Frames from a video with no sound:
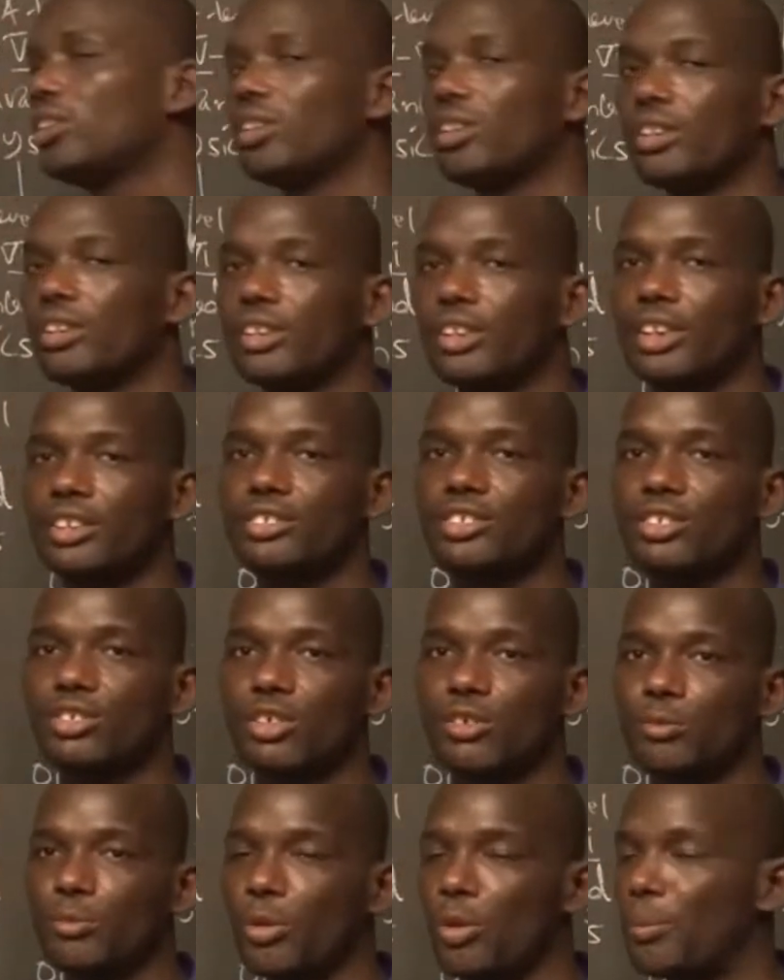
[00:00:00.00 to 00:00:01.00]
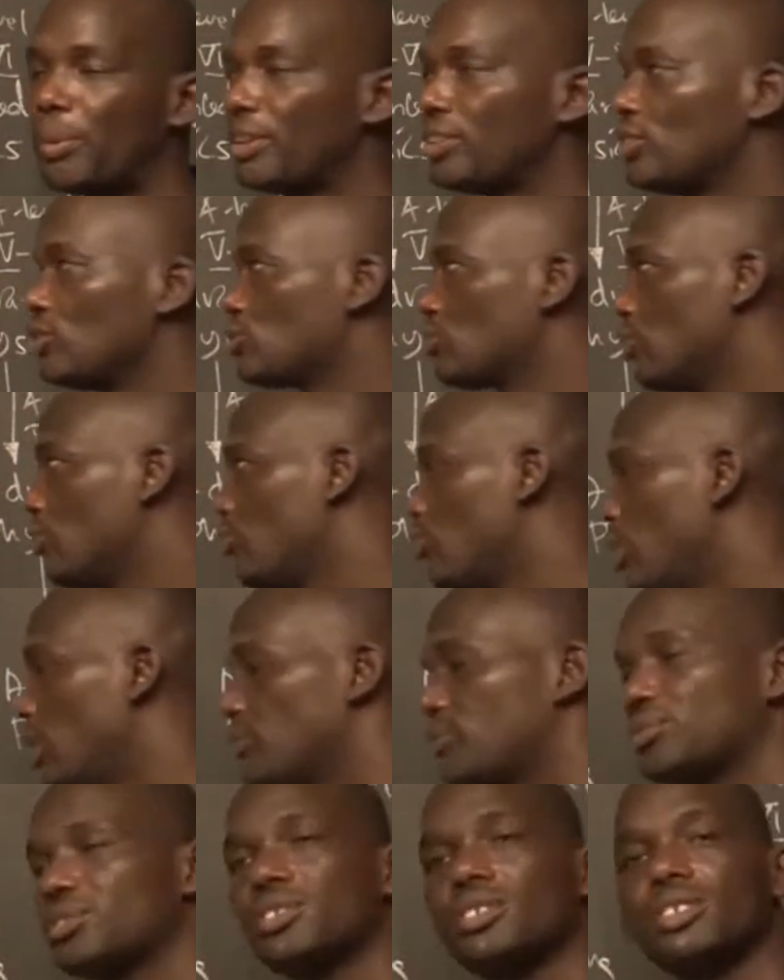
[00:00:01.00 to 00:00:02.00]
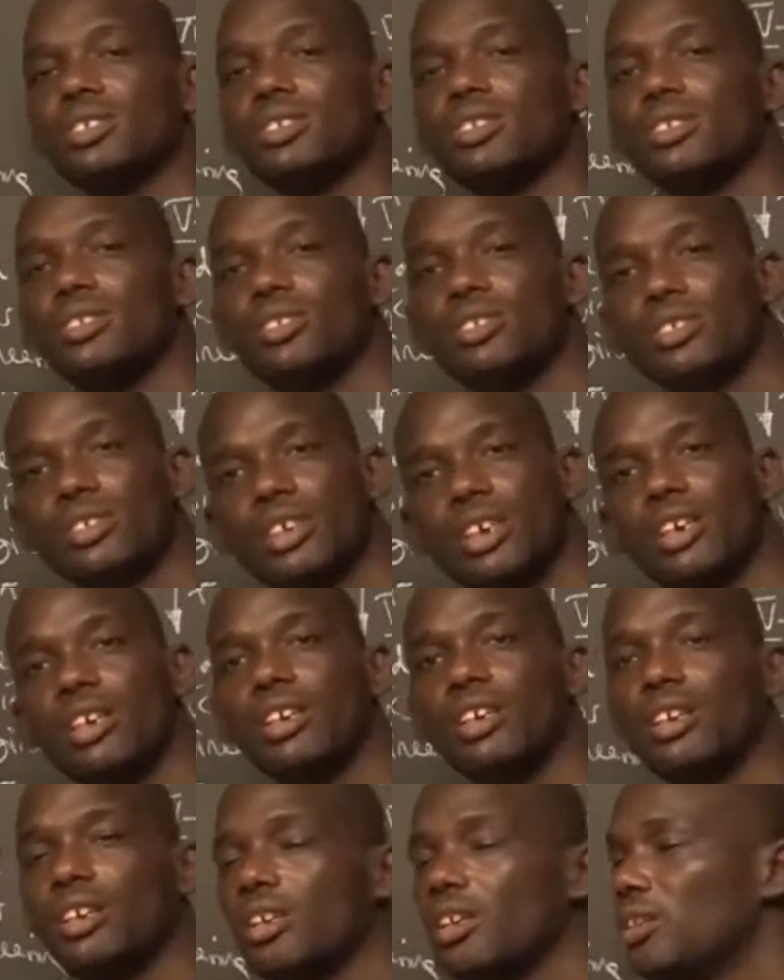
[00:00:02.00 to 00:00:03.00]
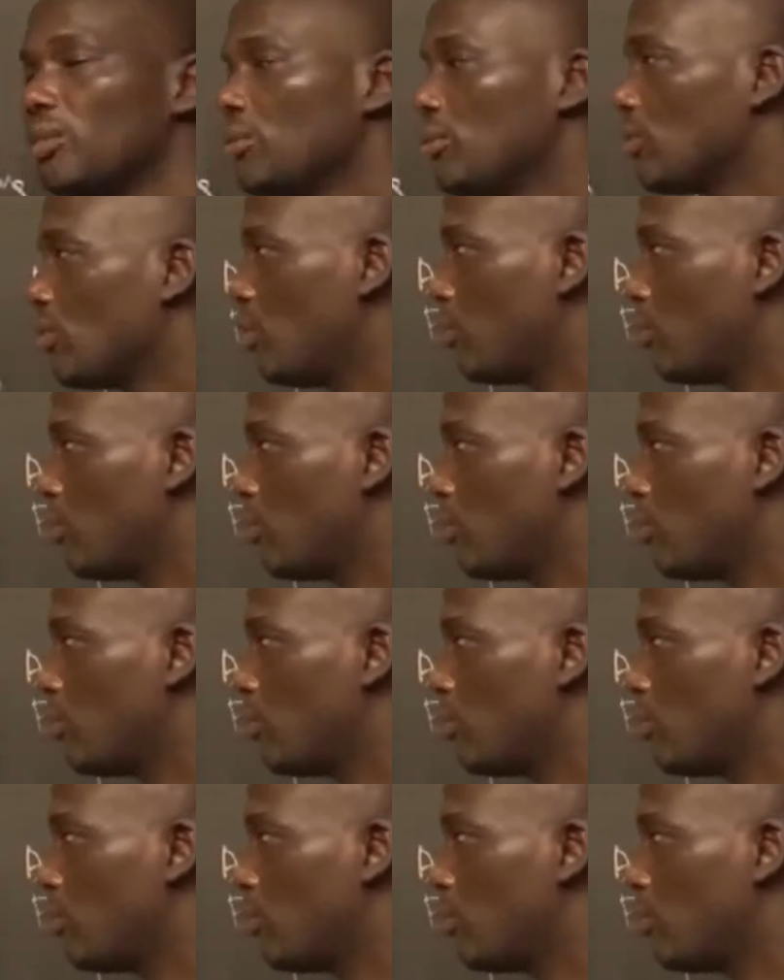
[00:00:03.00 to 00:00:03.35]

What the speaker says: cases of properties of waves, okay, or